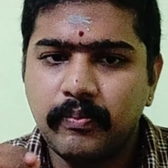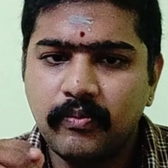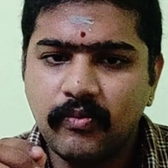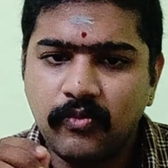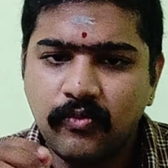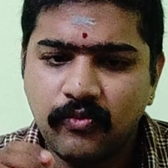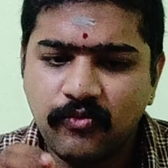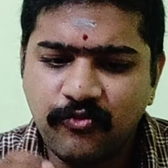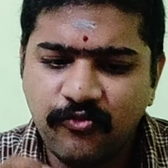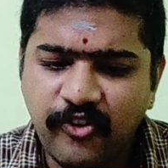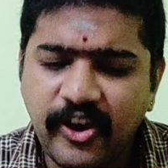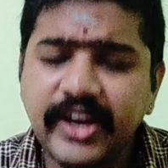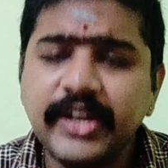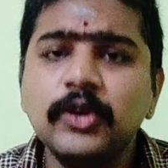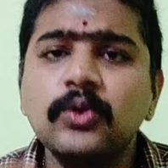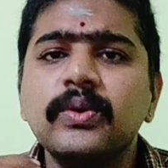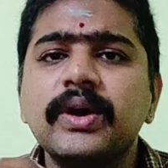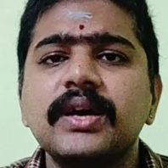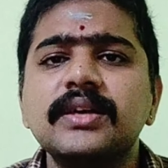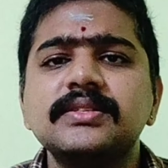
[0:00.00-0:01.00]
Why to
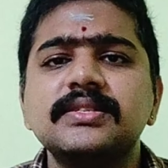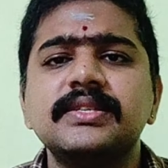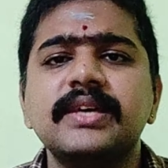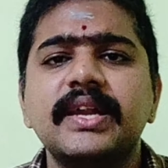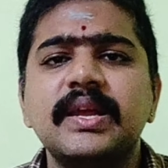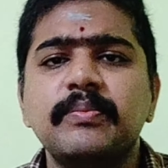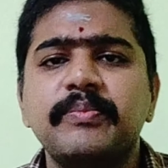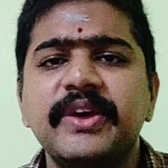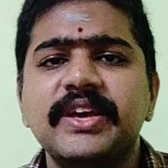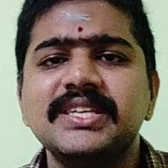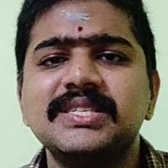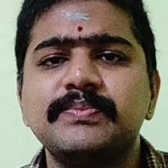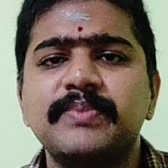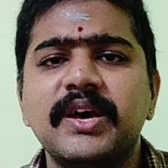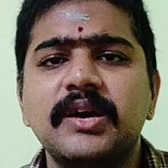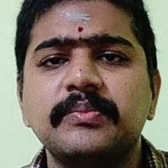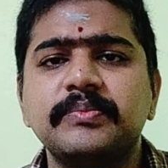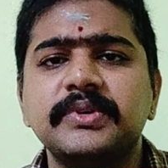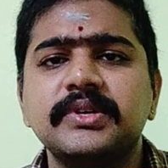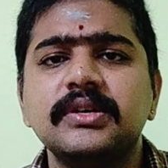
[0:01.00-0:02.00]
consider a base
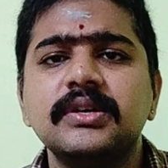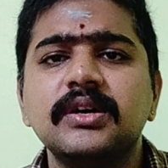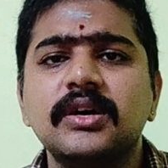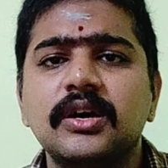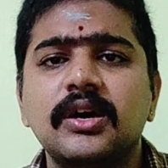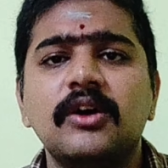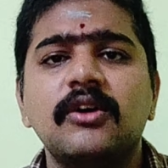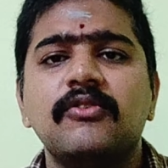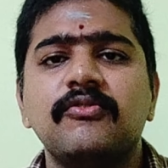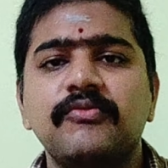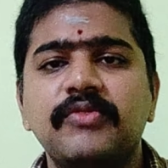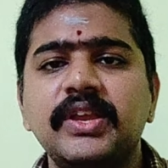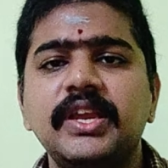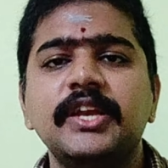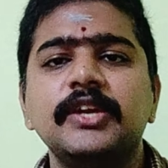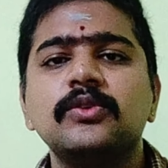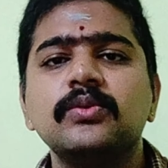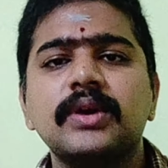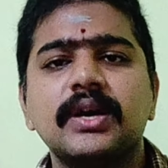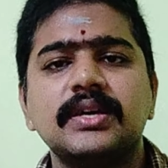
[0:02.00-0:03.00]
paper? We need to
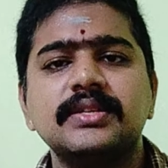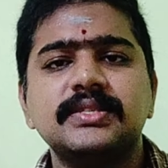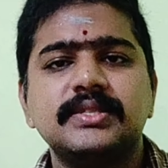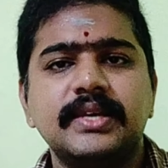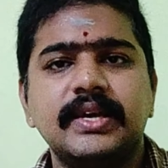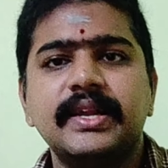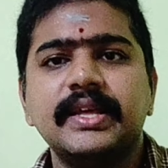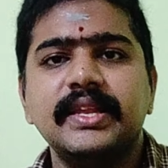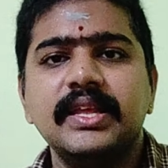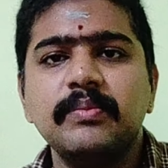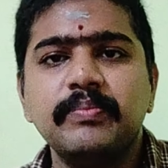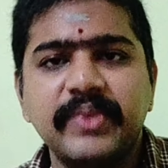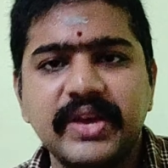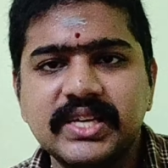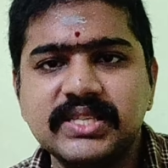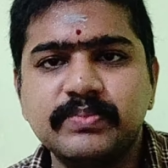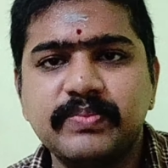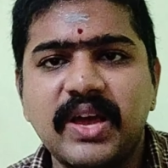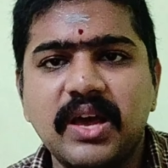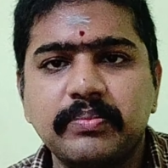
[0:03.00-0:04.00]
consider any base
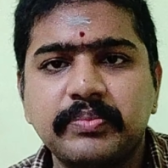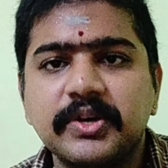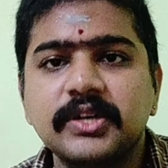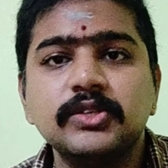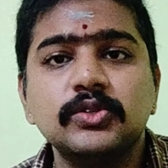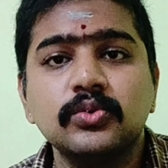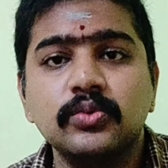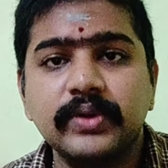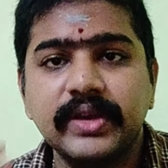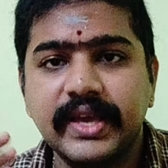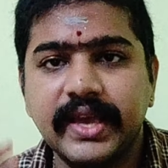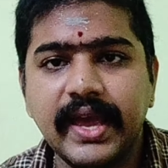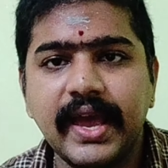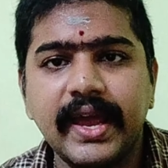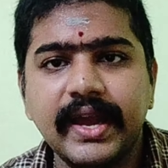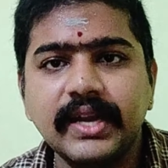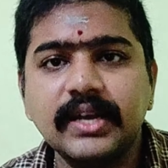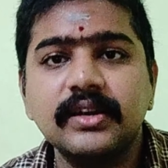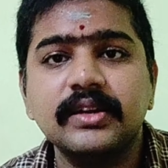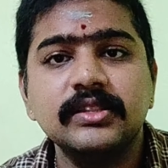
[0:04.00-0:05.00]
paper to
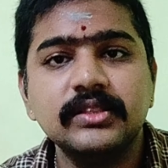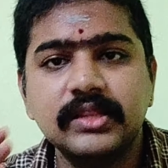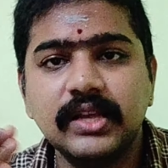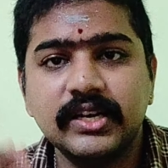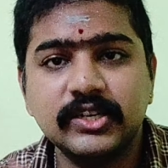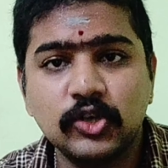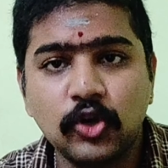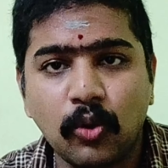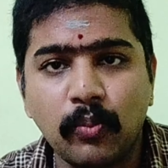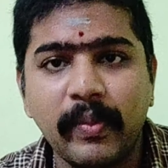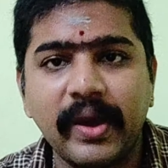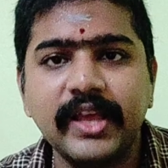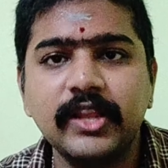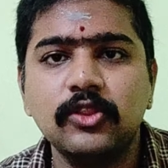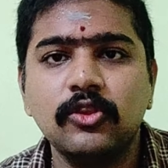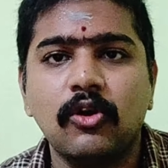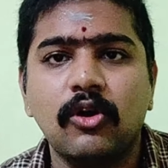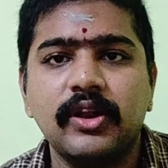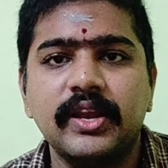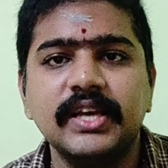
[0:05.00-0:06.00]
get the domain
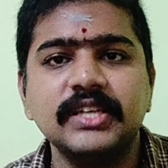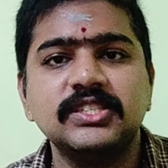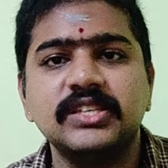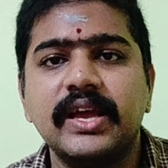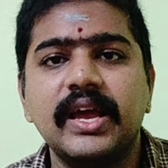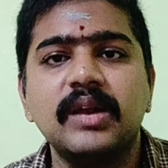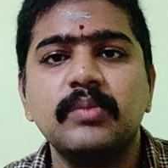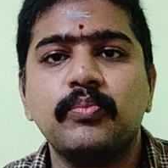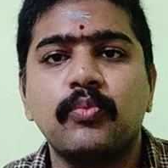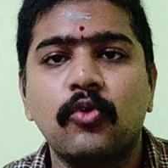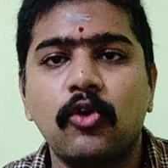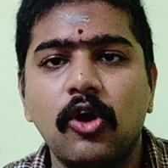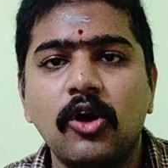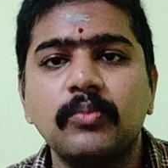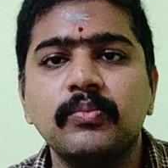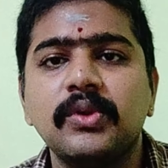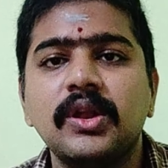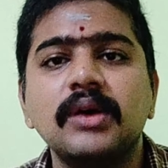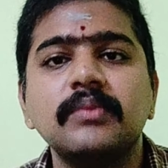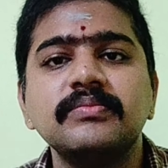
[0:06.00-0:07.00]
knowledge and
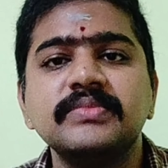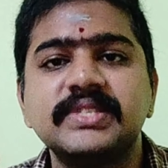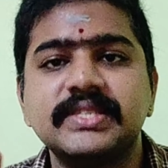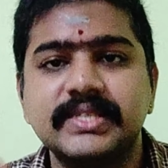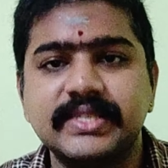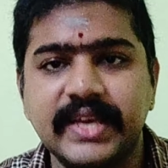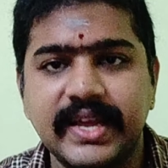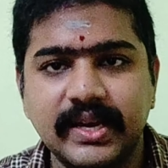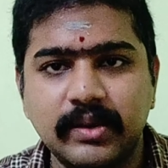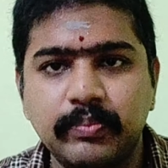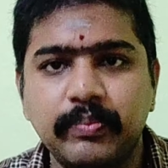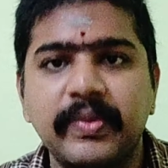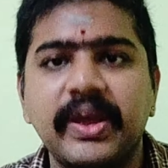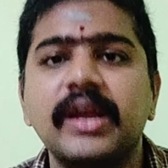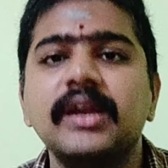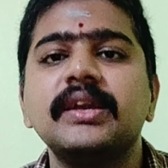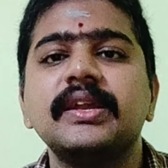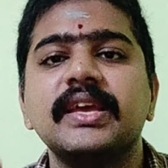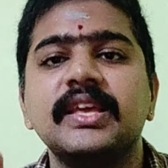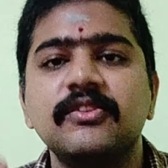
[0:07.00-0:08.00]
problem statement
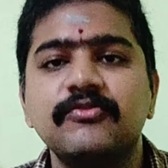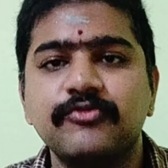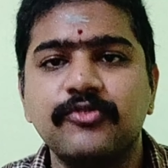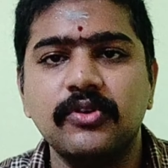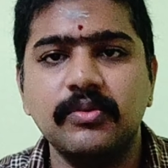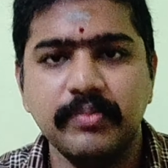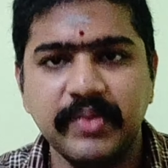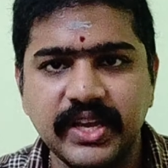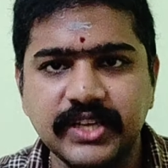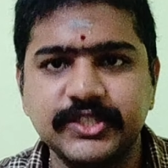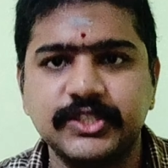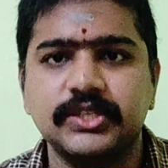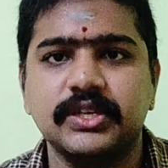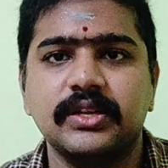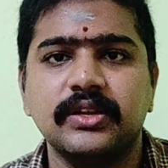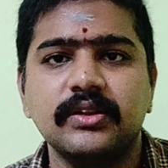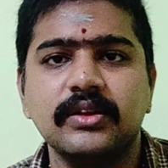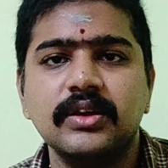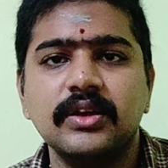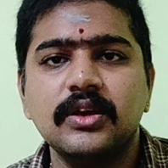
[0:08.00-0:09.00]
information.
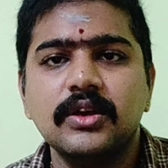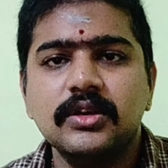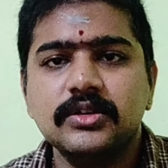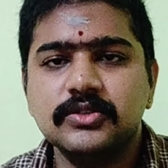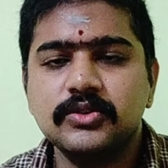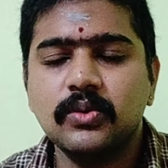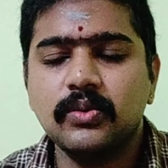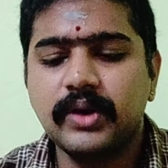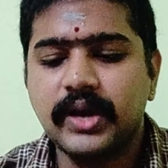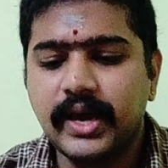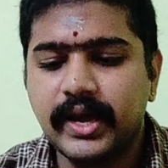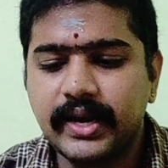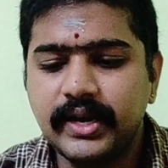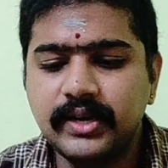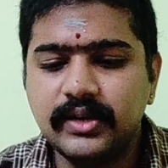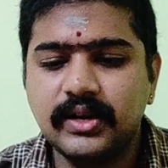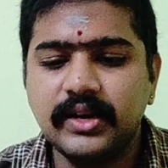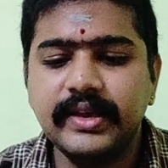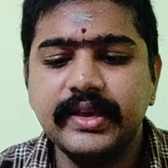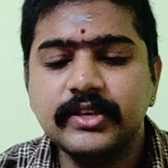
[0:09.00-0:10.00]
So
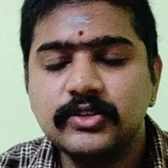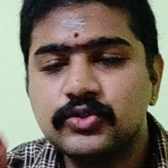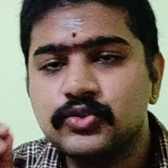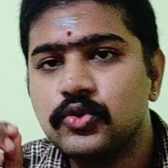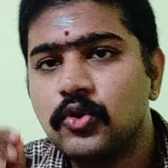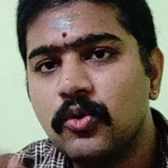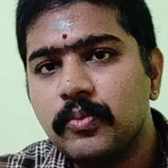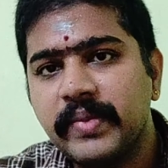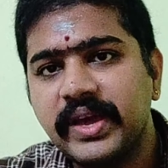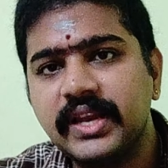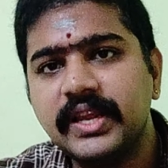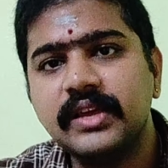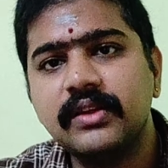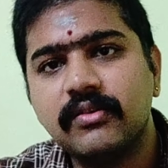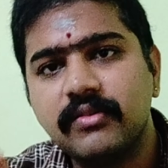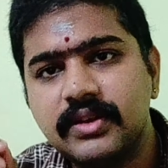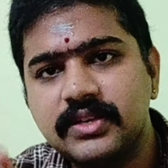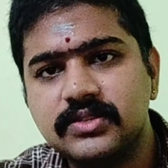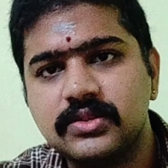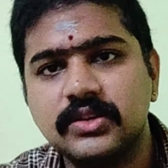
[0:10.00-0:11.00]
currently, so many
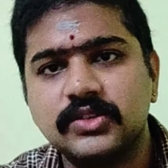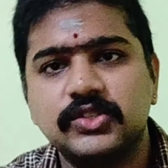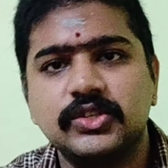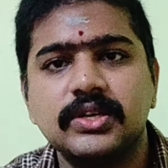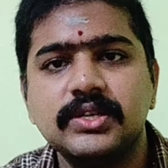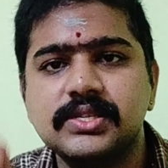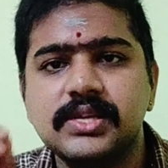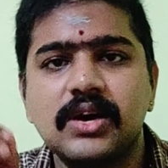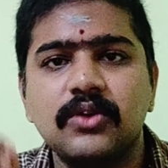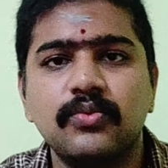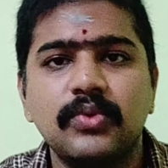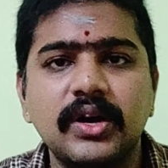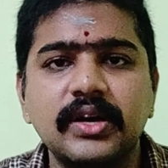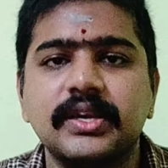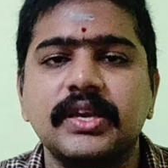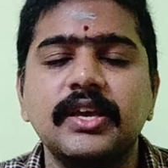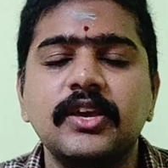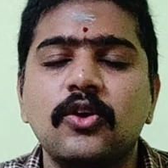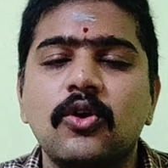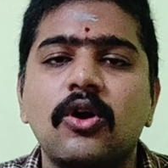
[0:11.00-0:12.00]
researchers are working
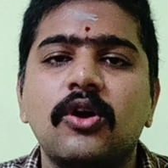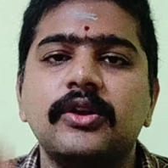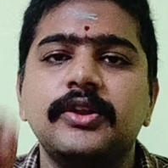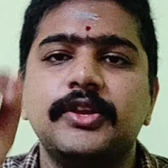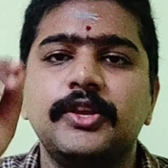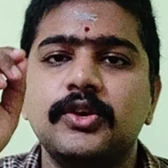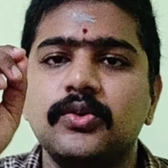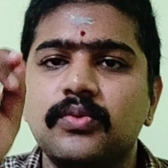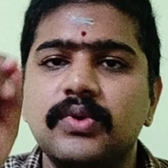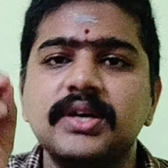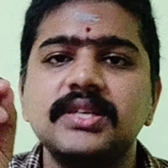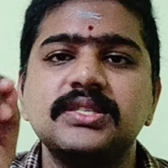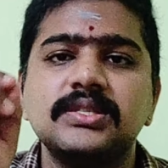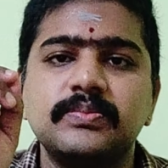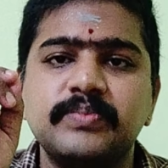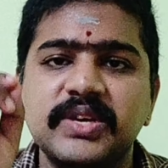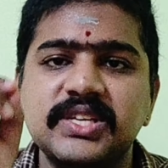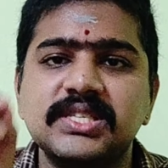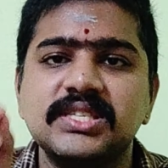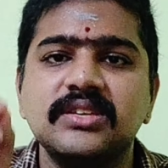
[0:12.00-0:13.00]
on your
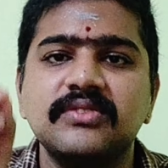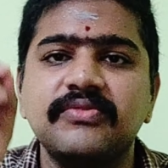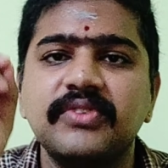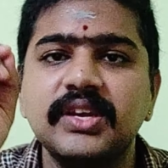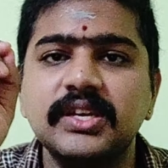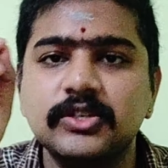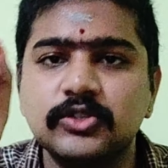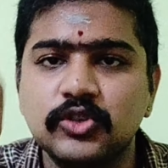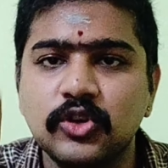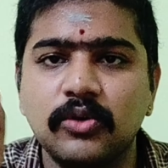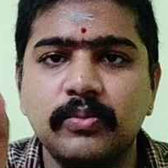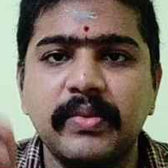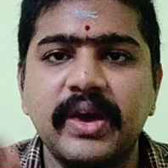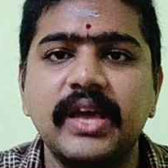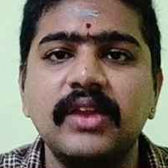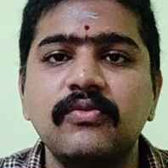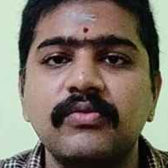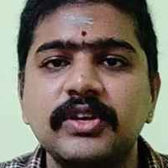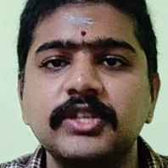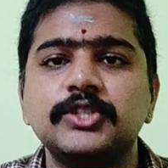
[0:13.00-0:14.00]
specific domain
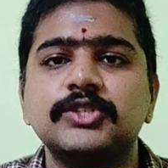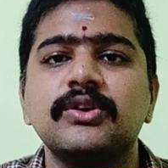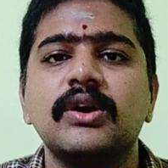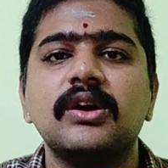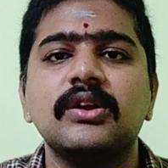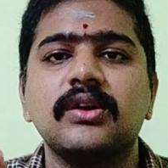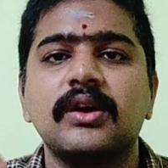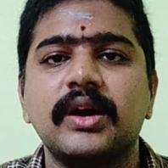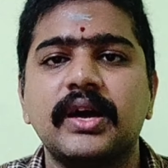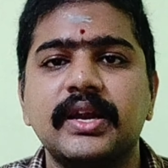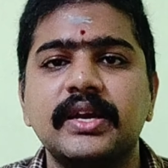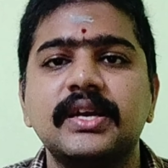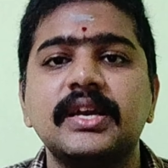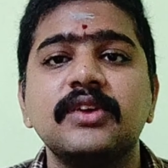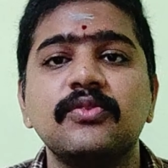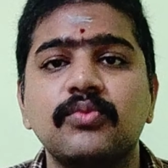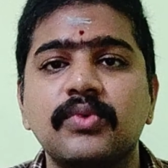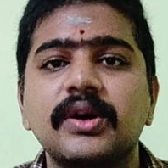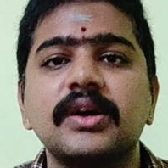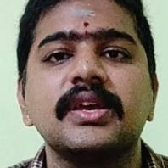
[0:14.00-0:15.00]
which you are currently
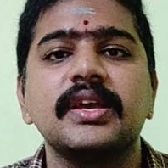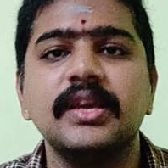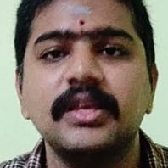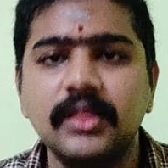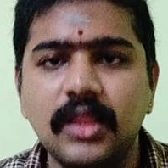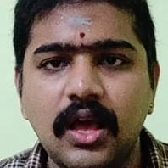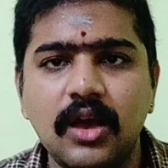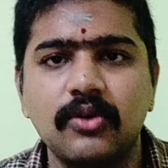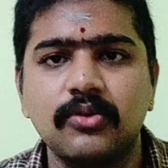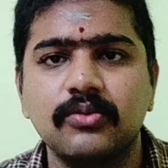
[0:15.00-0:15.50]
working now.